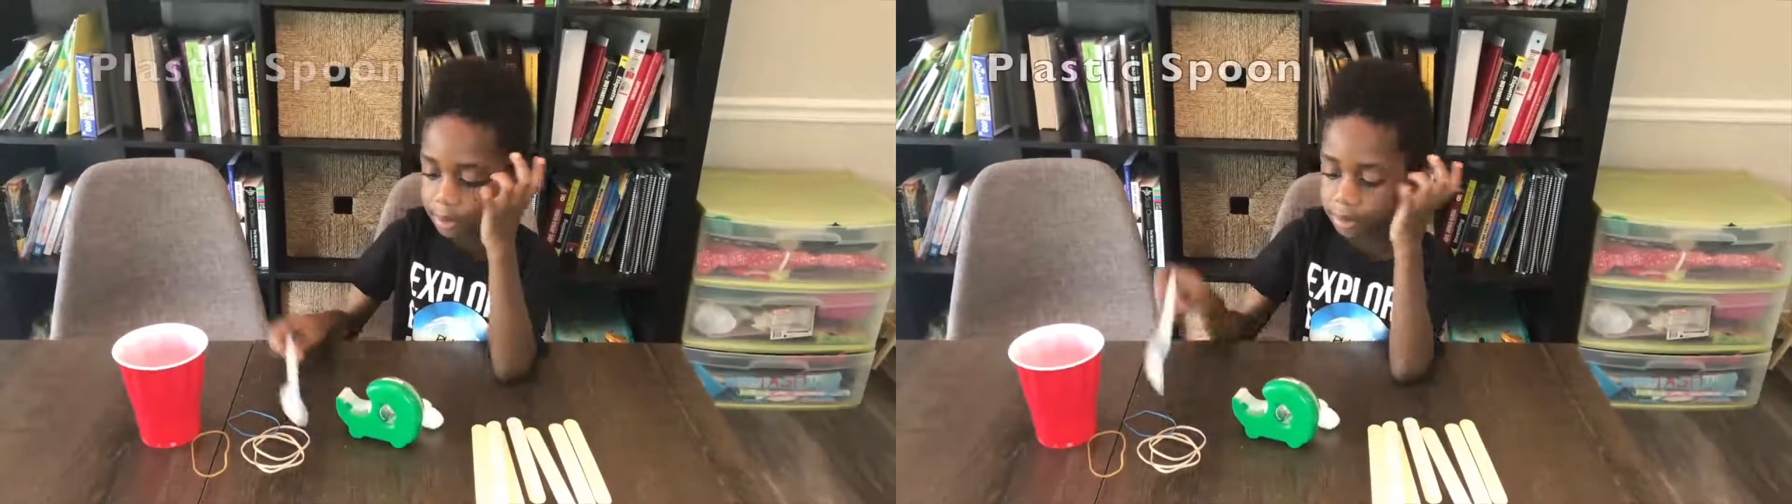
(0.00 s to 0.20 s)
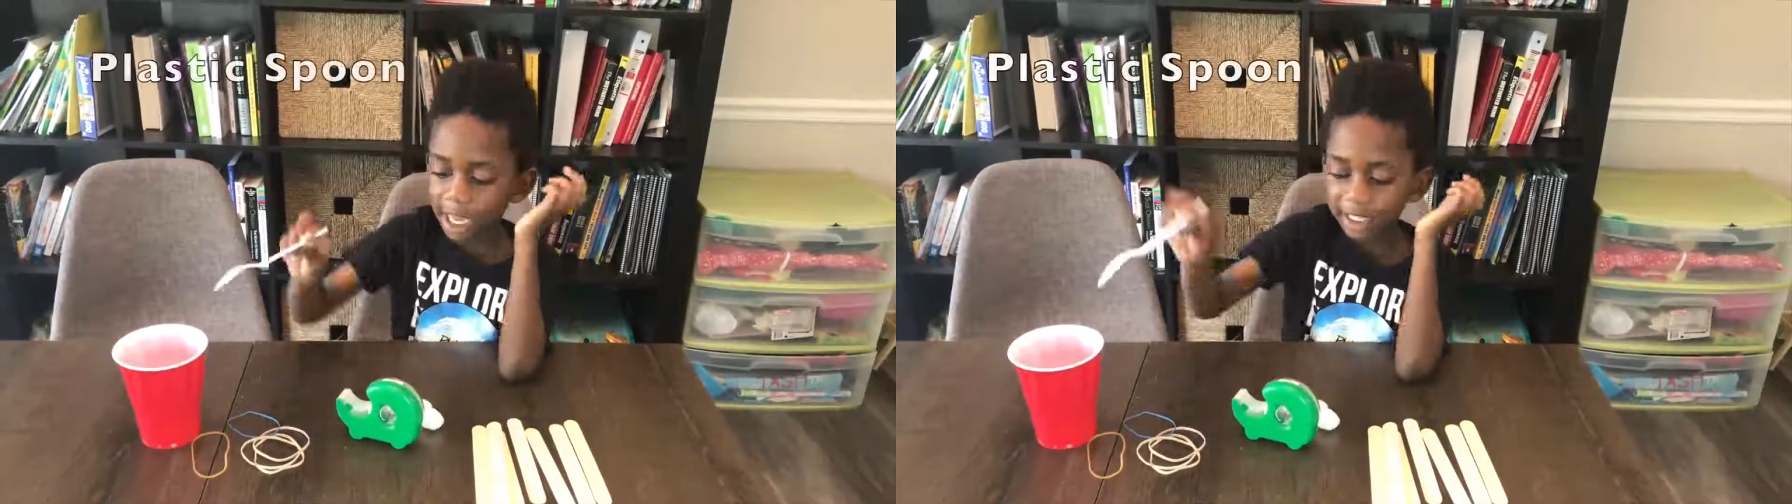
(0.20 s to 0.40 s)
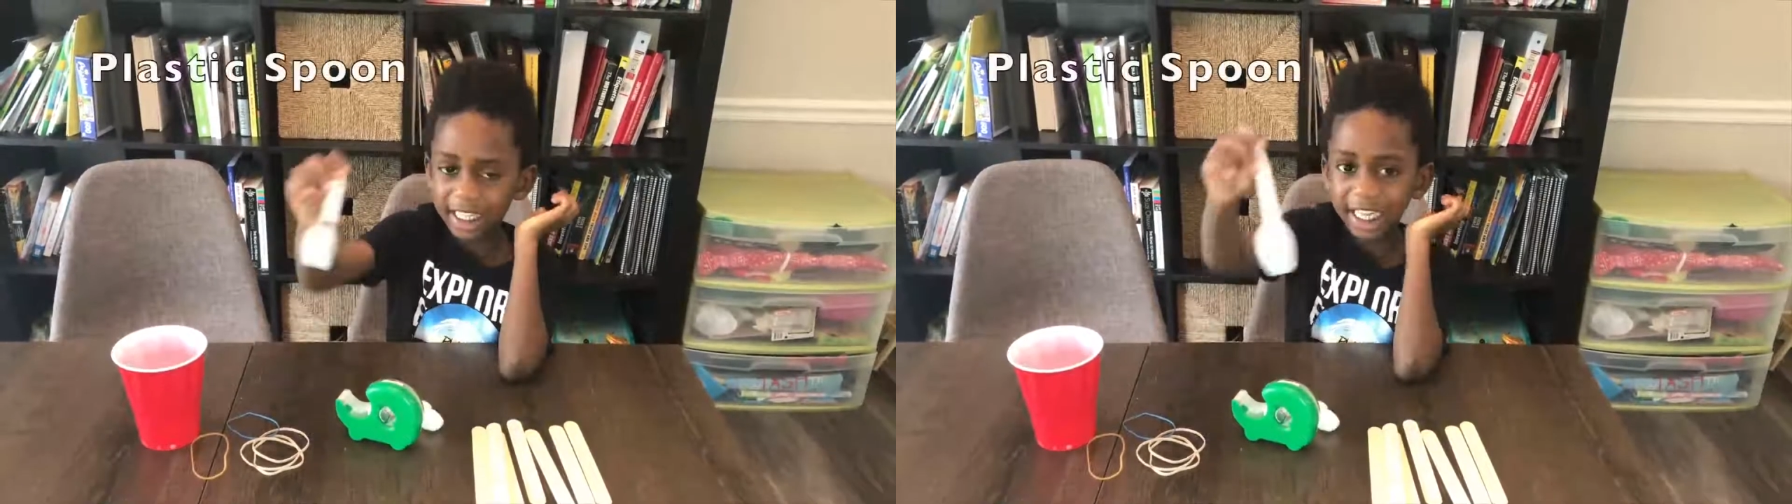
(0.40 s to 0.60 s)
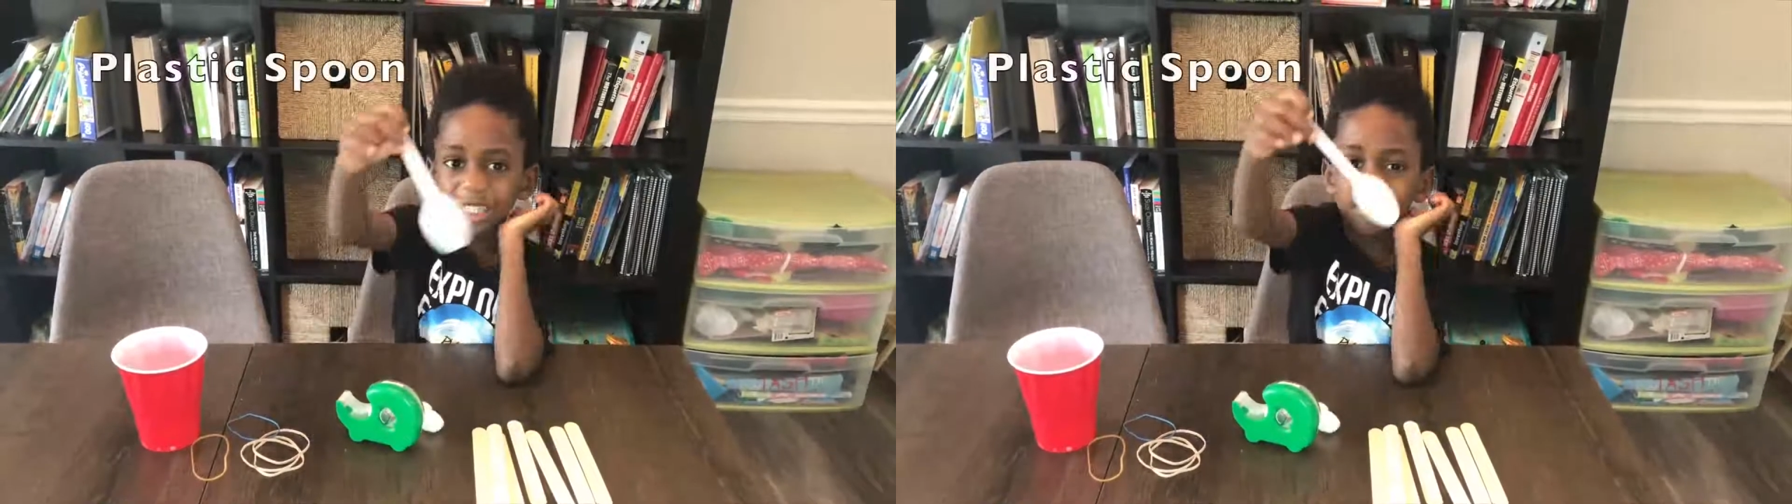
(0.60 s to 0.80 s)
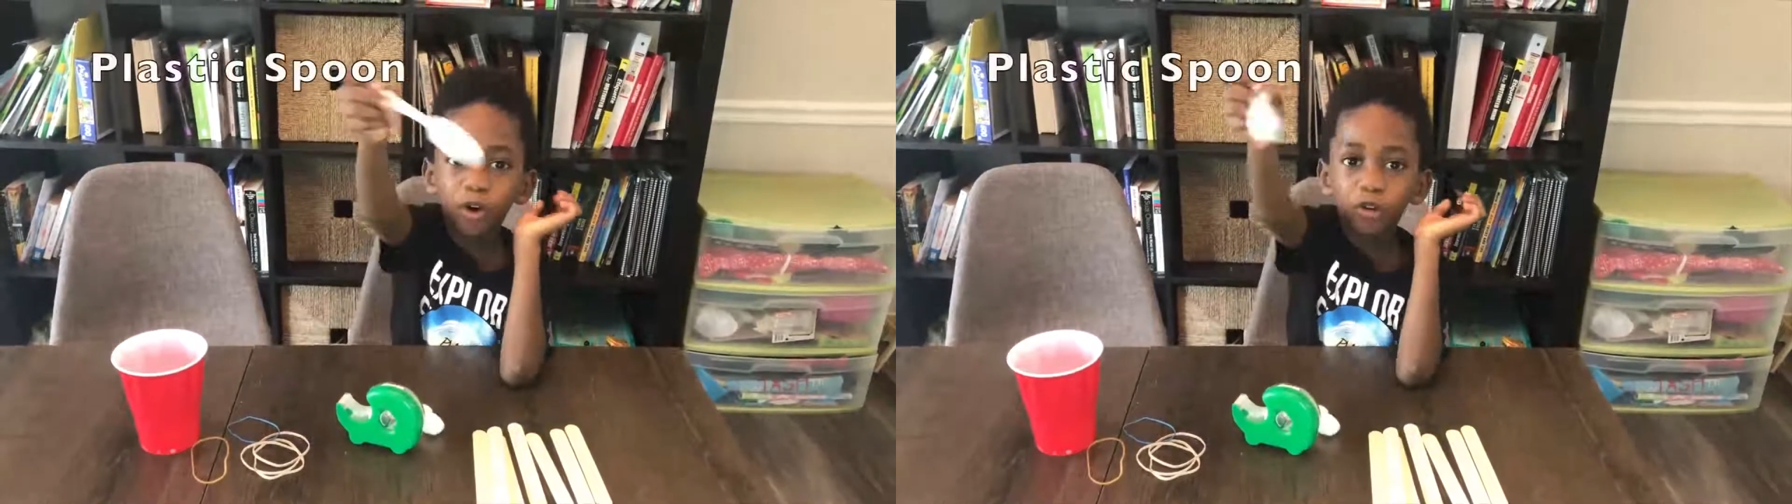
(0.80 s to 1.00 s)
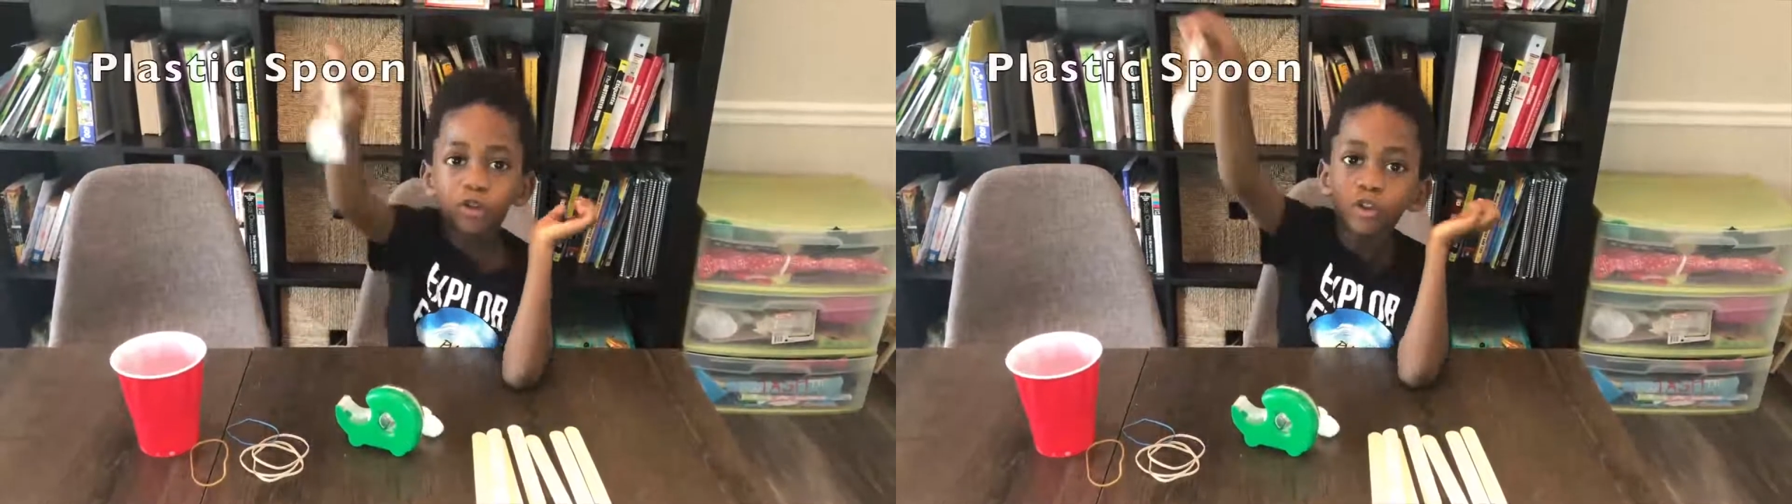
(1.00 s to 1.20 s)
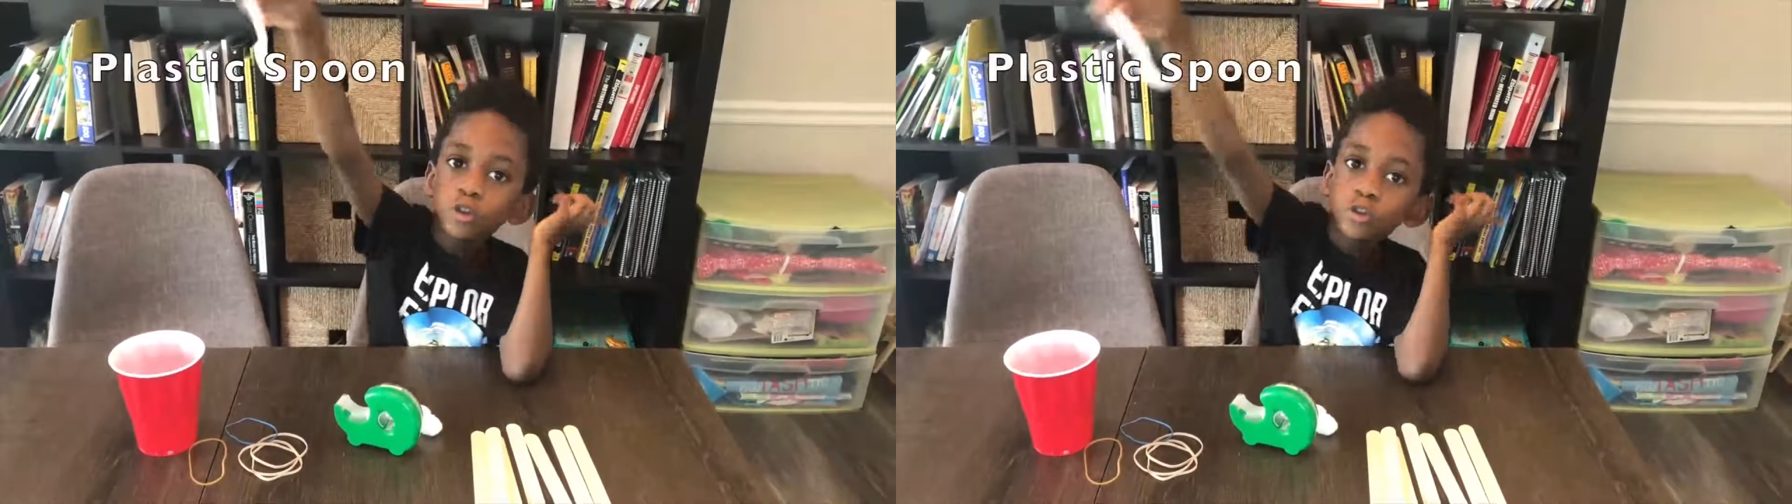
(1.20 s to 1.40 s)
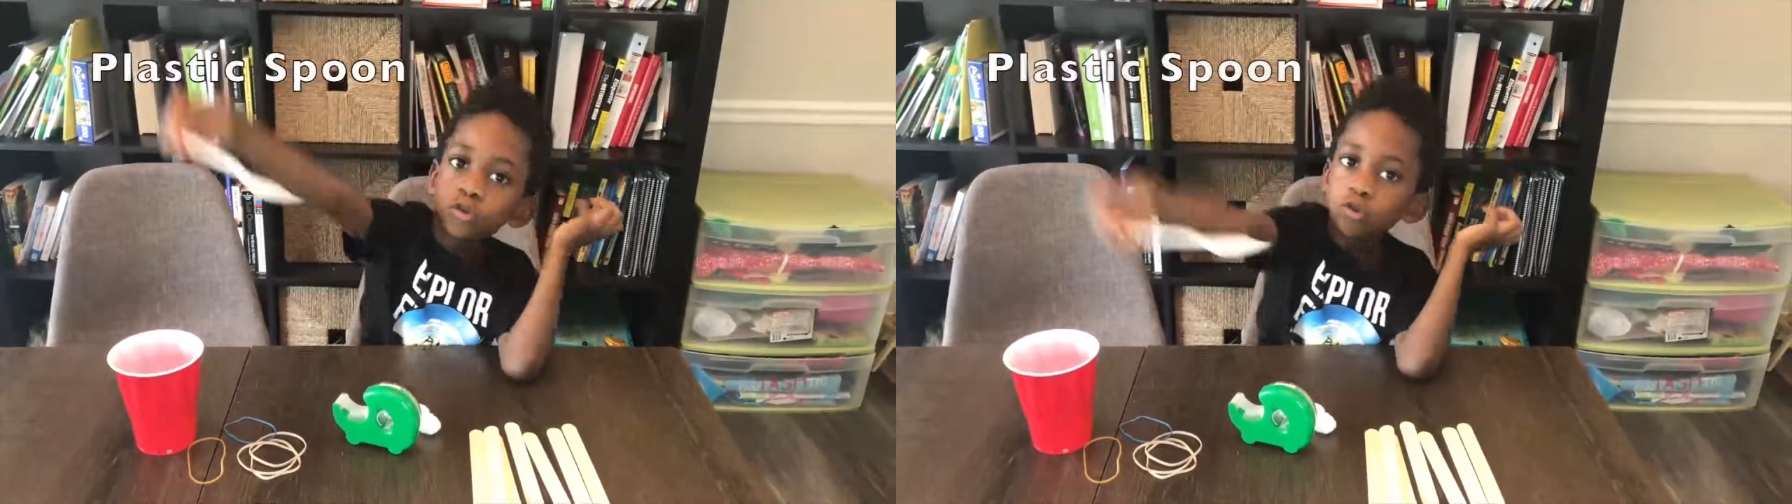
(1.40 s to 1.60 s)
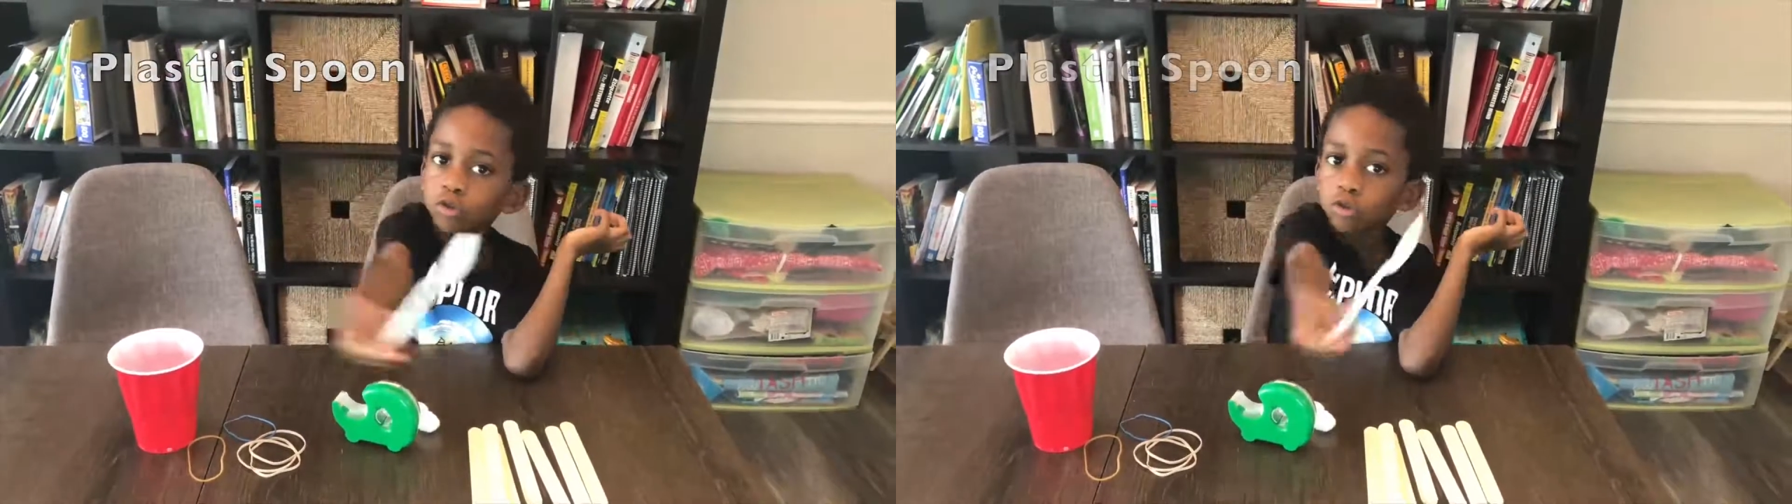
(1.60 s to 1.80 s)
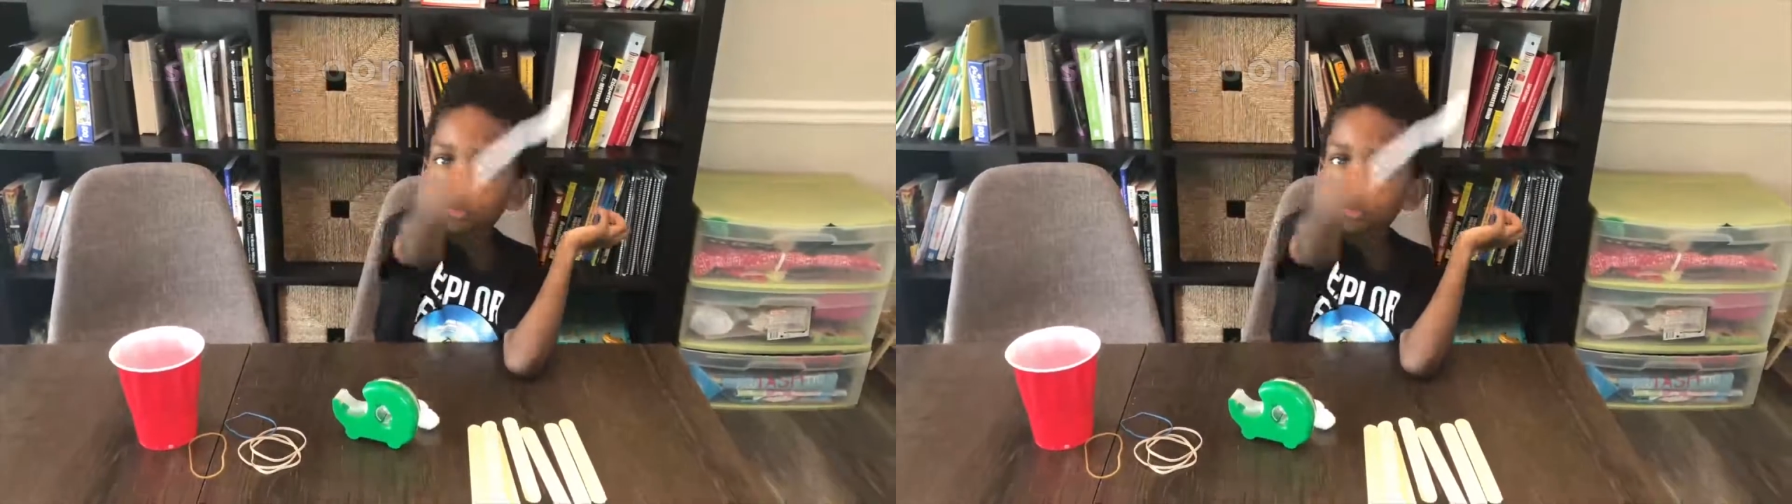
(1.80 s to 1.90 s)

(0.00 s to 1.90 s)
Plastic spoon. All right,